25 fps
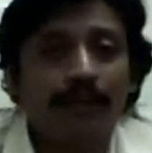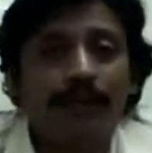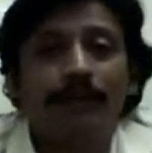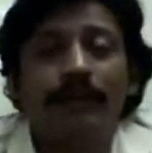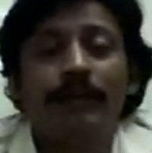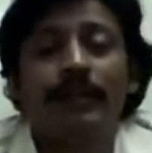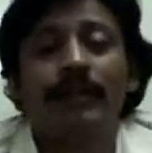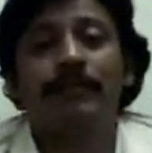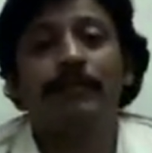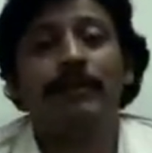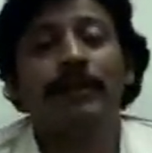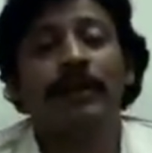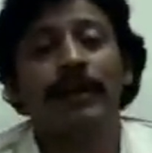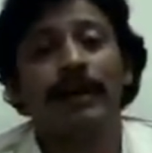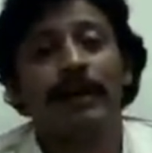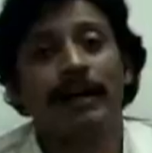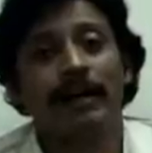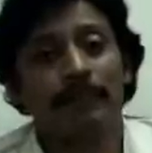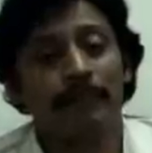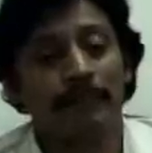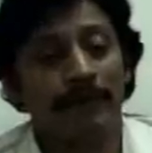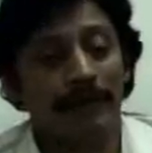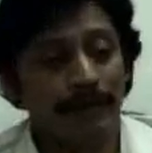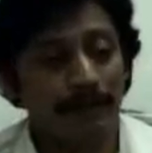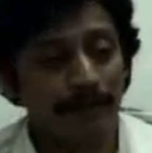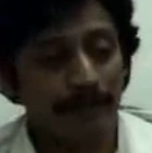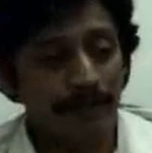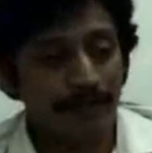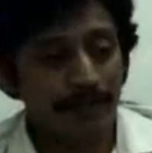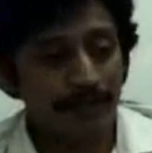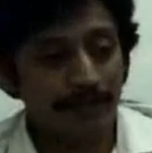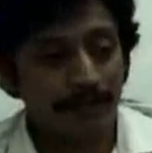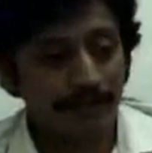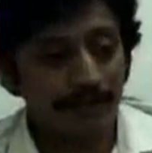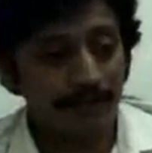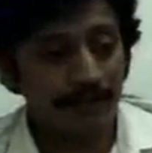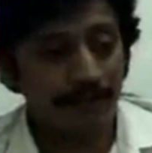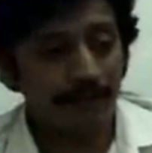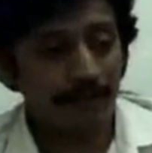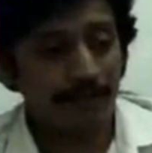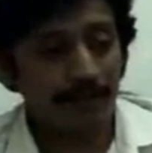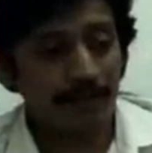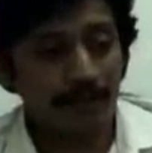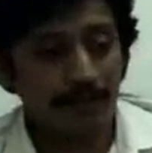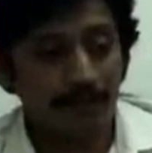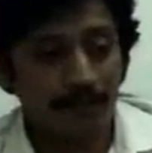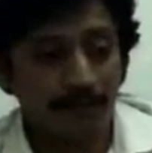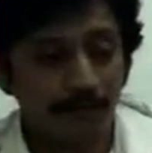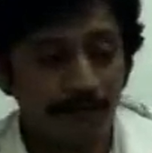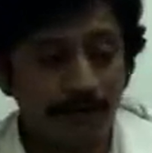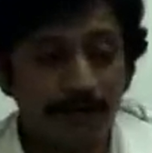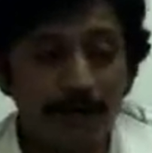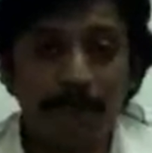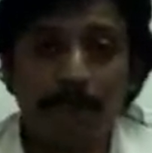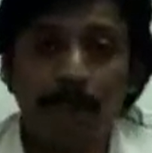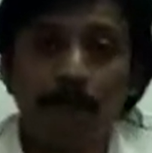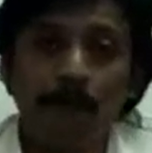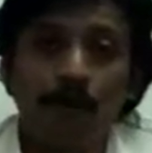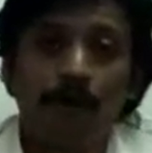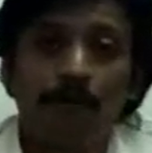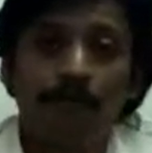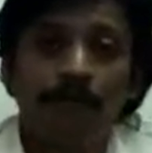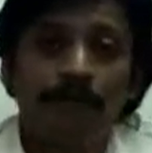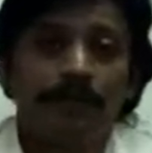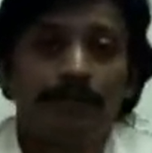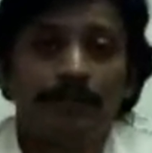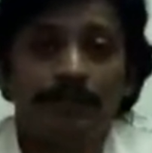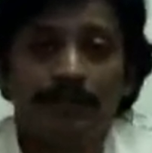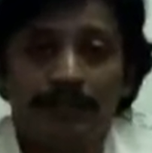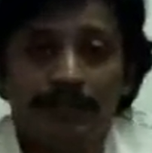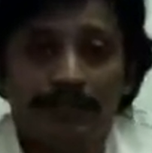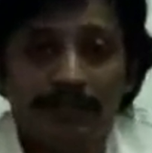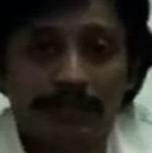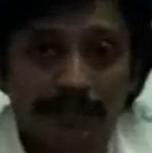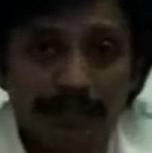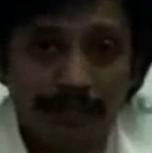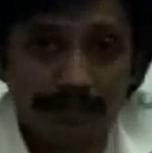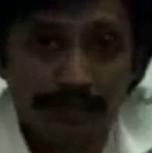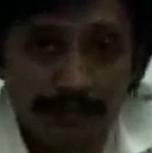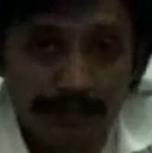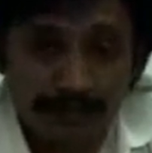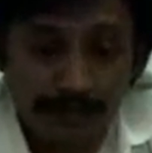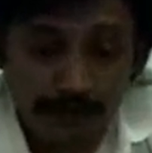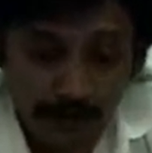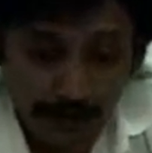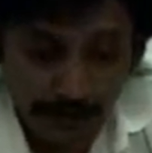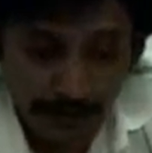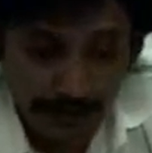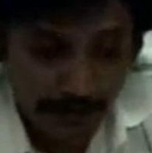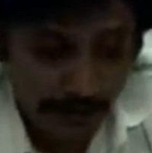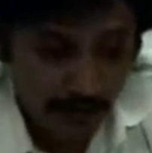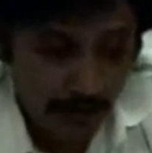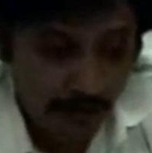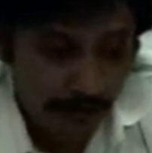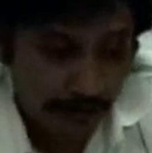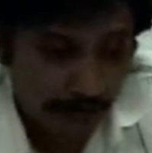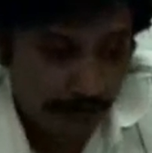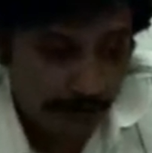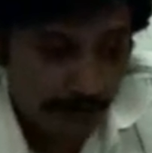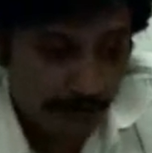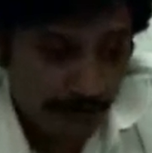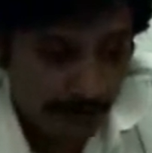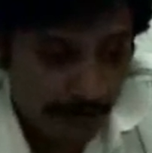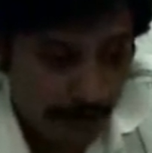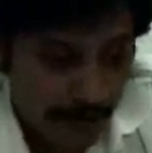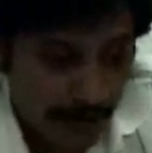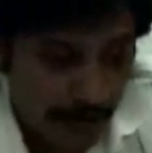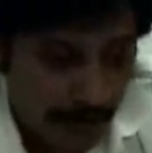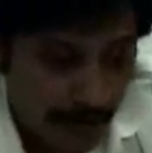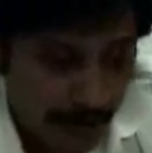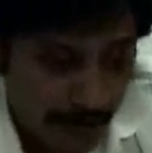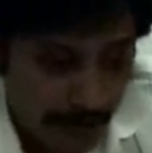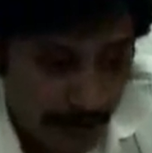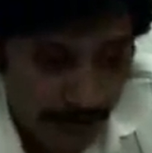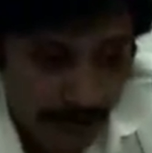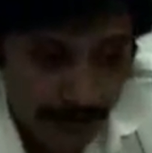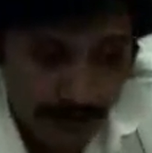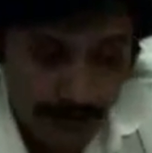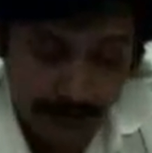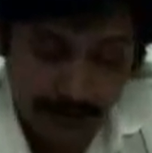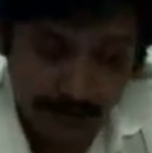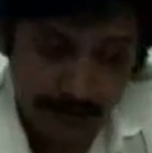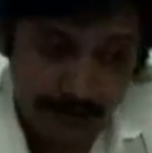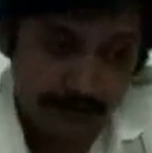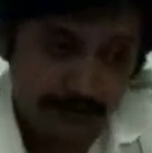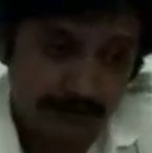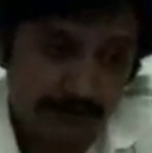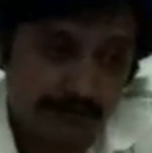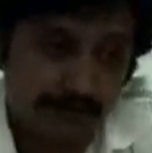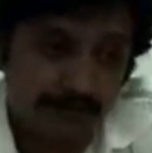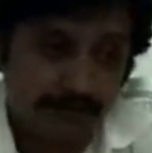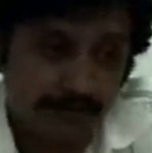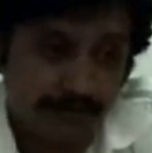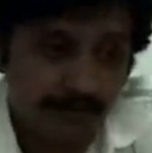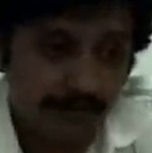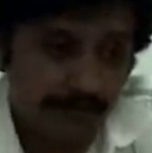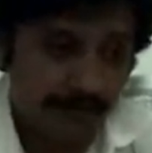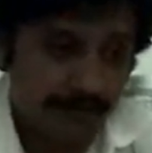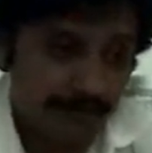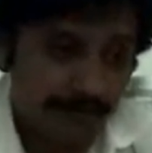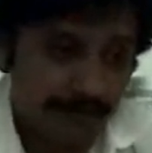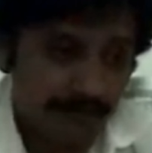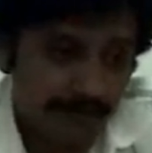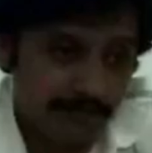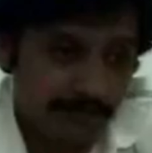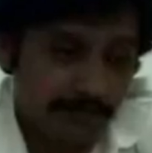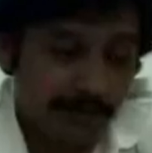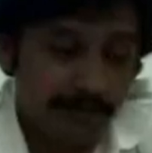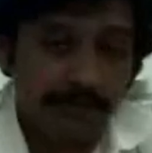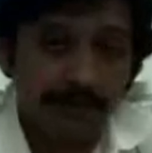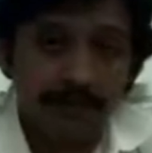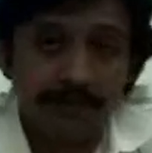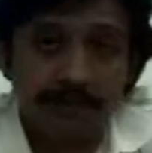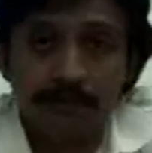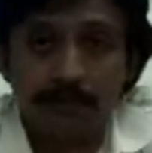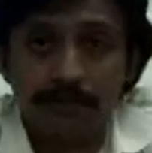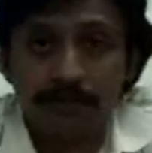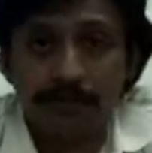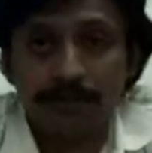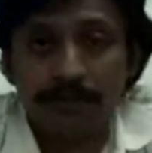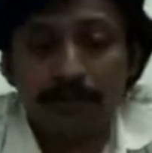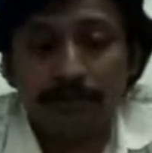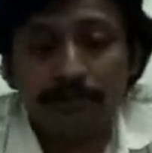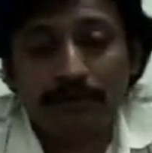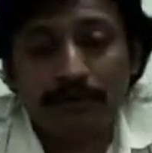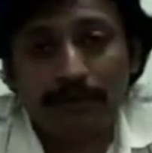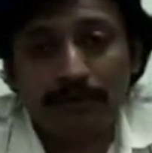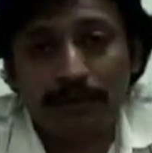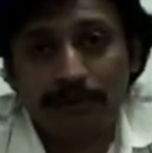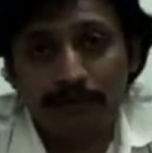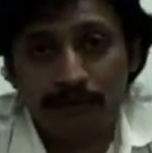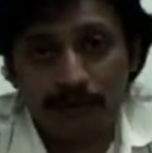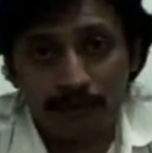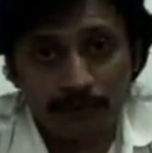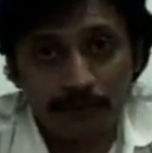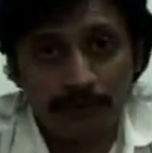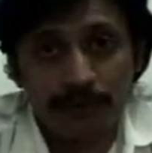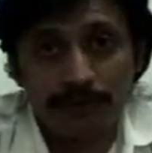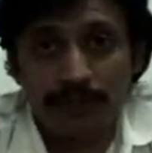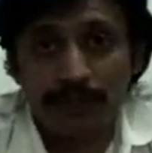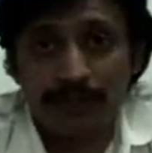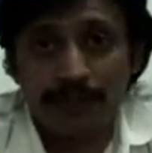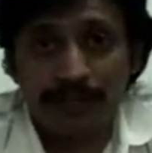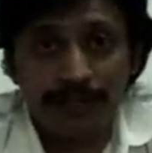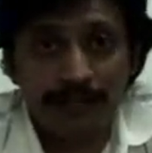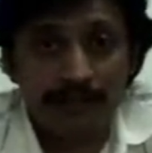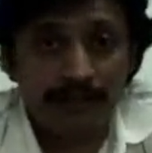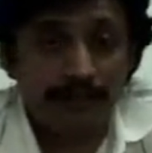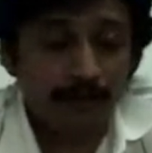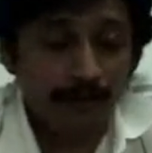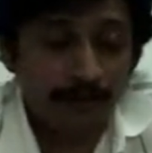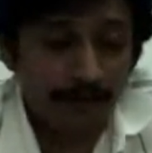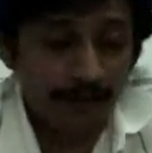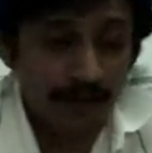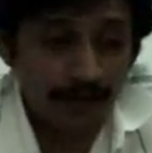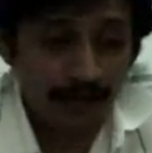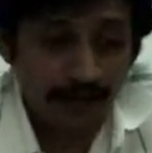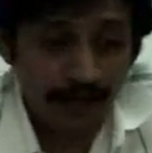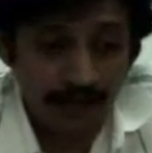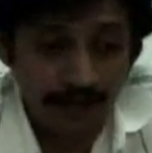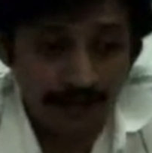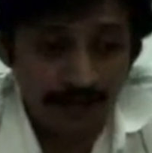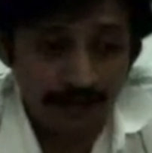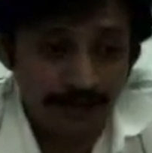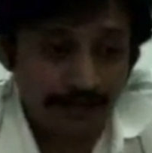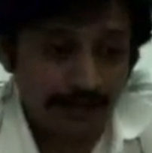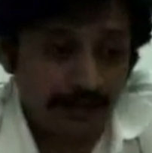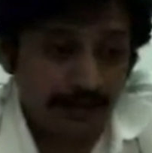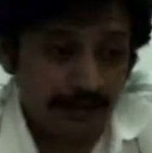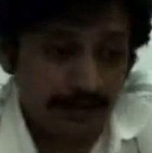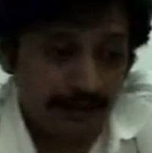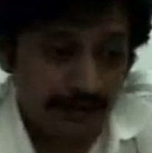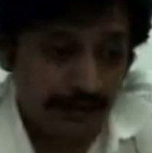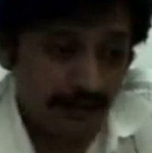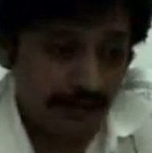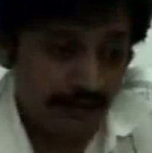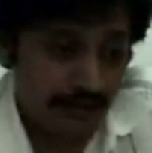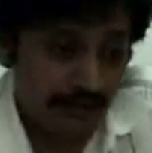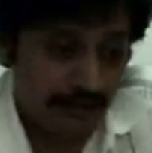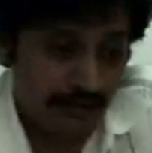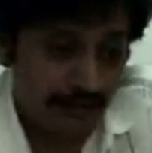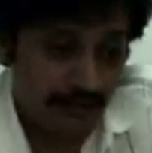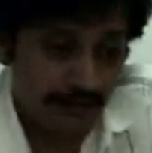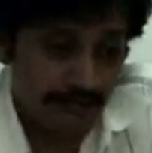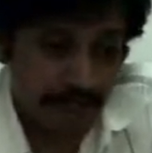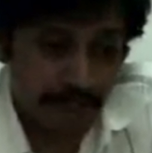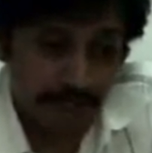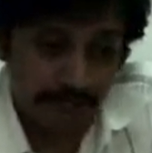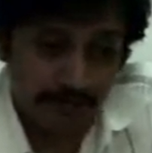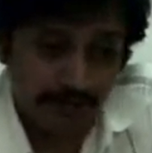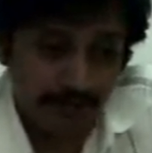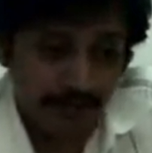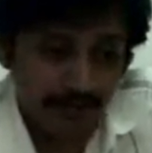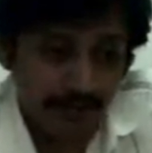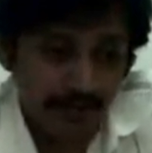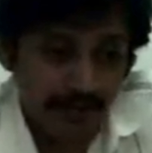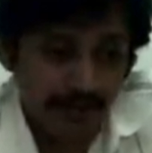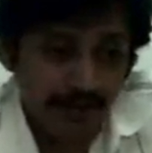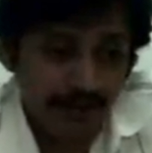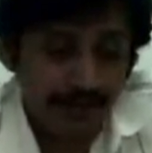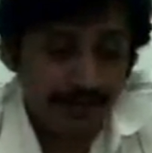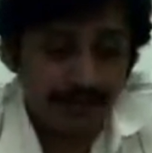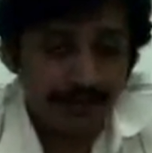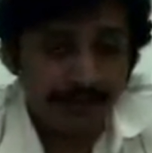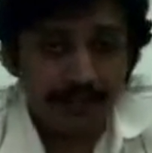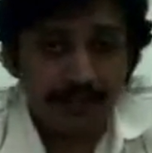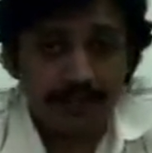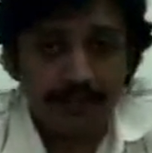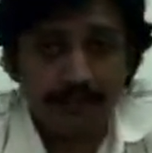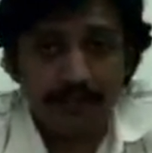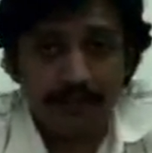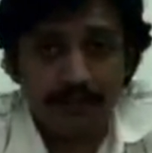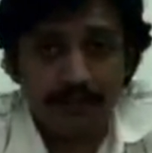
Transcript: then we had a mediation in a very prominent lawyer's office, where my first question to my wife was there any dowry asked, and she said,